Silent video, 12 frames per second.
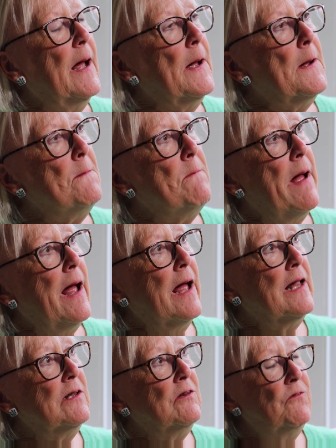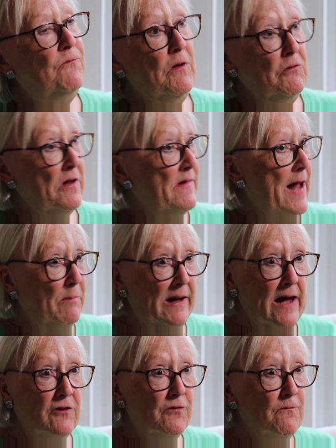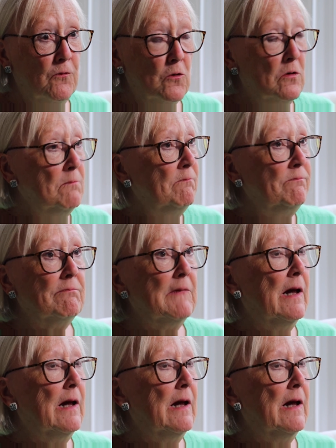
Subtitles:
and filled in the application form.